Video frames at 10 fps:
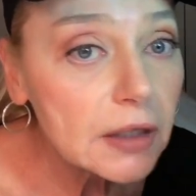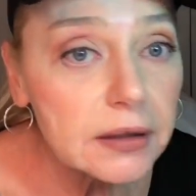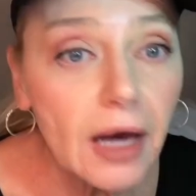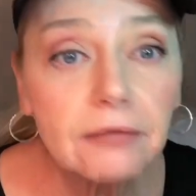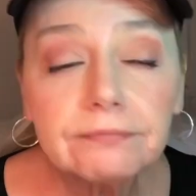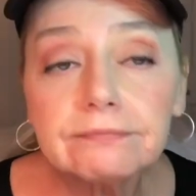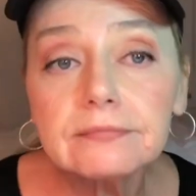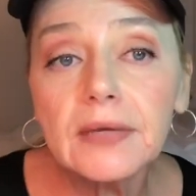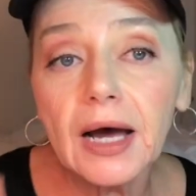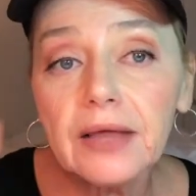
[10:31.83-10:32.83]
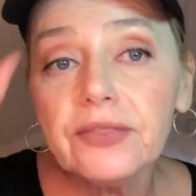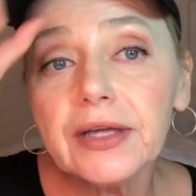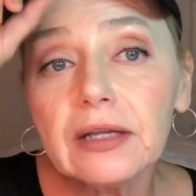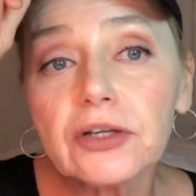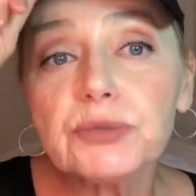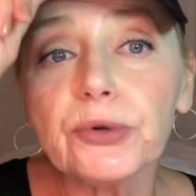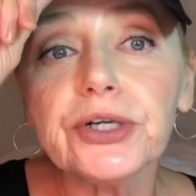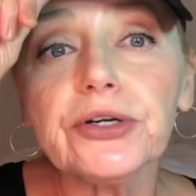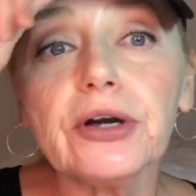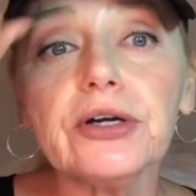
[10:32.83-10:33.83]
Yeah, I think it looks pretty
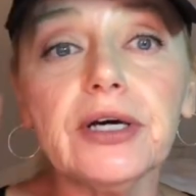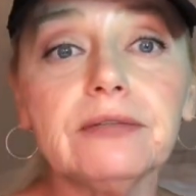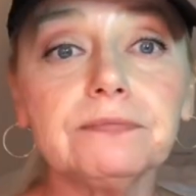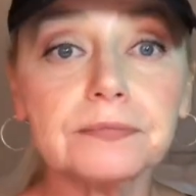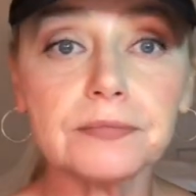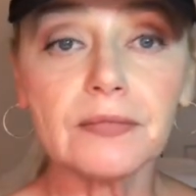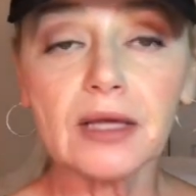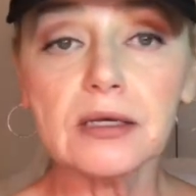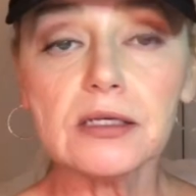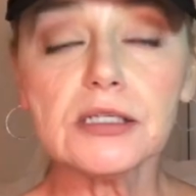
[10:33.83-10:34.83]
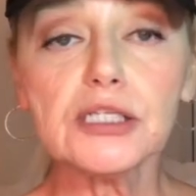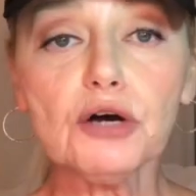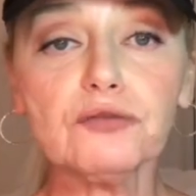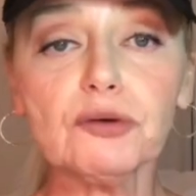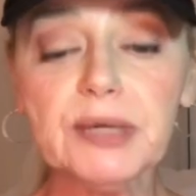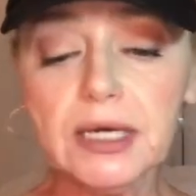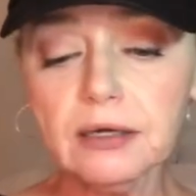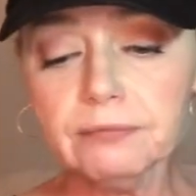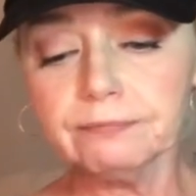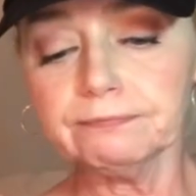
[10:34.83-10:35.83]
darn good. So for me,
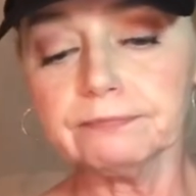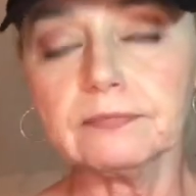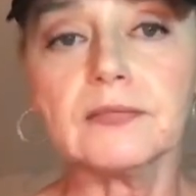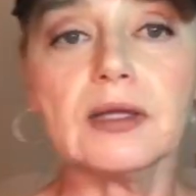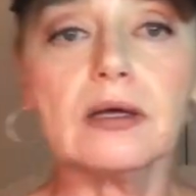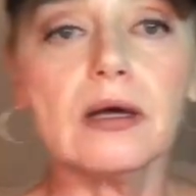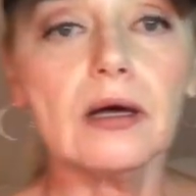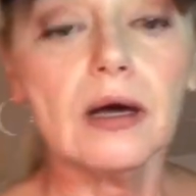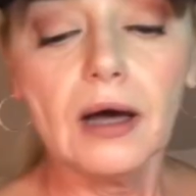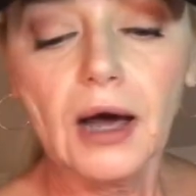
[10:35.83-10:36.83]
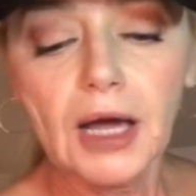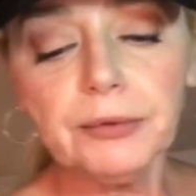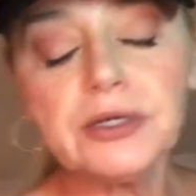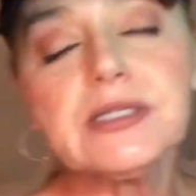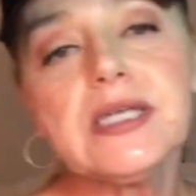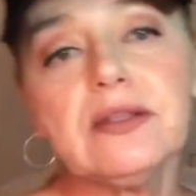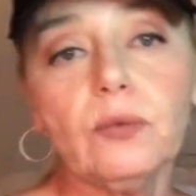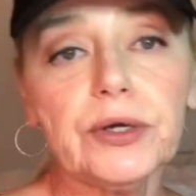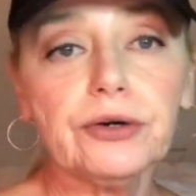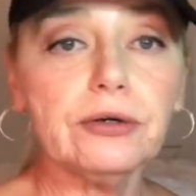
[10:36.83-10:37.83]
I'm gonna say the
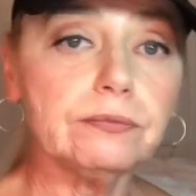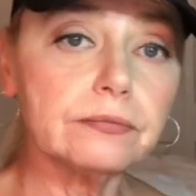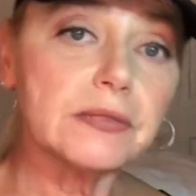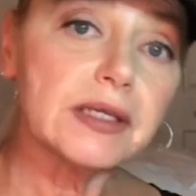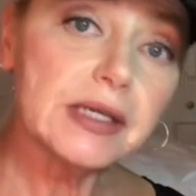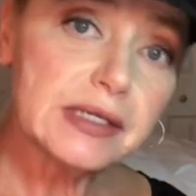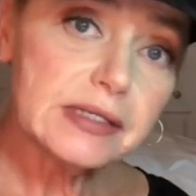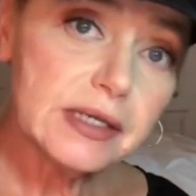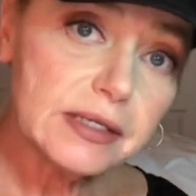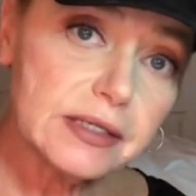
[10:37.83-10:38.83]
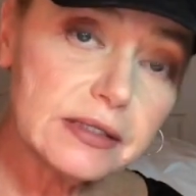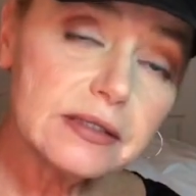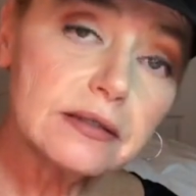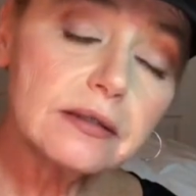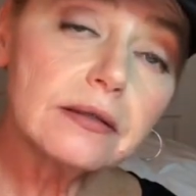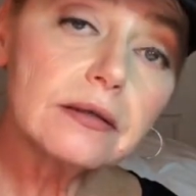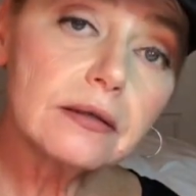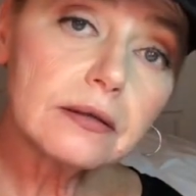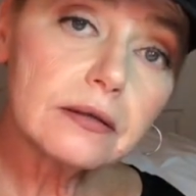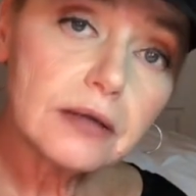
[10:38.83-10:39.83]
winner is this
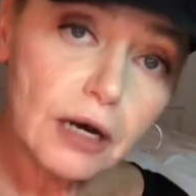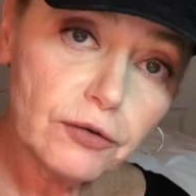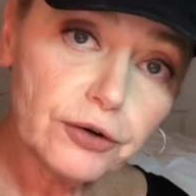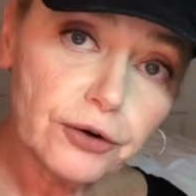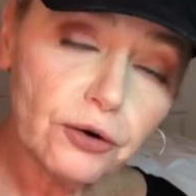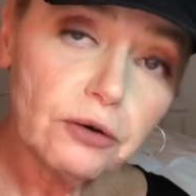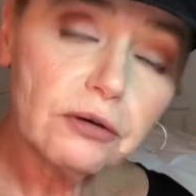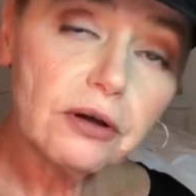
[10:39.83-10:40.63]
CoverGirl